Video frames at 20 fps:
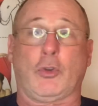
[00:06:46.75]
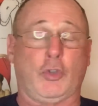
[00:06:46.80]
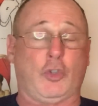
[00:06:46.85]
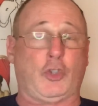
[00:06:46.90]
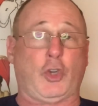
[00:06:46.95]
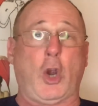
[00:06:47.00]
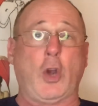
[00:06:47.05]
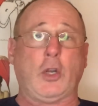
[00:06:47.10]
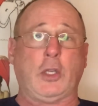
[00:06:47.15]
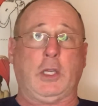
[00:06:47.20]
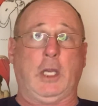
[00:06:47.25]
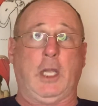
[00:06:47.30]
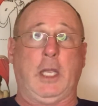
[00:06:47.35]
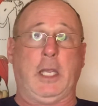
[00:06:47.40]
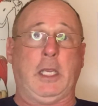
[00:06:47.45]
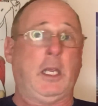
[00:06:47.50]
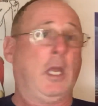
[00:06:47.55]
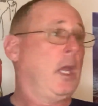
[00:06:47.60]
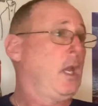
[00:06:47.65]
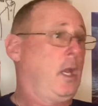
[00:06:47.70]

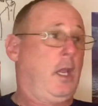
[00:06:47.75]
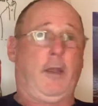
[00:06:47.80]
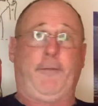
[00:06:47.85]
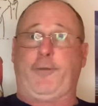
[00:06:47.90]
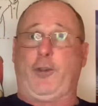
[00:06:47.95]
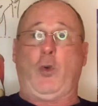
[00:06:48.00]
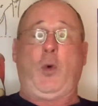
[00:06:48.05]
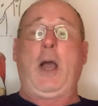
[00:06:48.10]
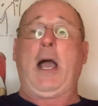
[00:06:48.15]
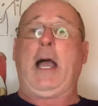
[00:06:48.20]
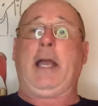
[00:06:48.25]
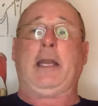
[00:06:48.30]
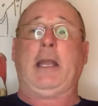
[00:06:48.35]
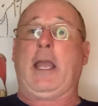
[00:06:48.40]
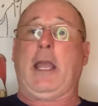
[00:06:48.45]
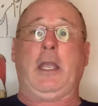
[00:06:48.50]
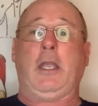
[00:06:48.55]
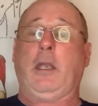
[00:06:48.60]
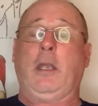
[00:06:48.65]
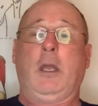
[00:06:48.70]
Certainly, if you had
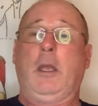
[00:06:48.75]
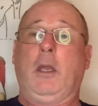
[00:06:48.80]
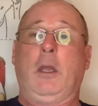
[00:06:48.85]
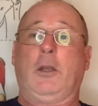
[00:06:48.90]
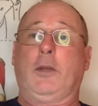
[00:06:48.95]
a